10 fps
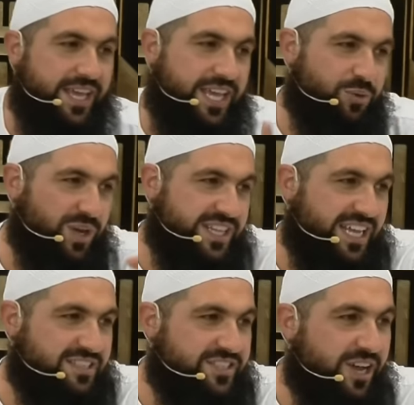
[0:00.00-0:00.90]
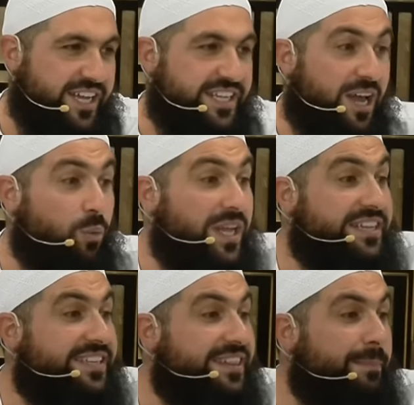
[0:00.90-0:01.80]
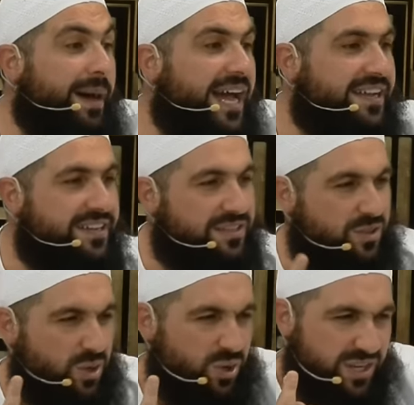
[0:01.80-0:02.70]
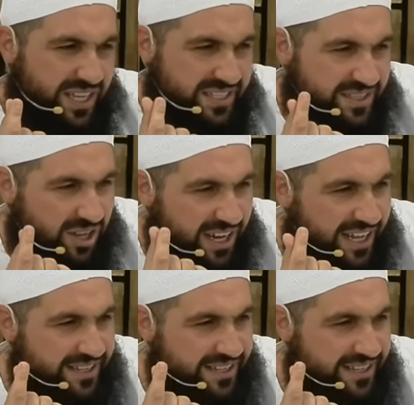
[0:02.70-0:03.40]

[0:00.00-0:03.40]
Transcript: he went outside and went to the market to earn his dollar.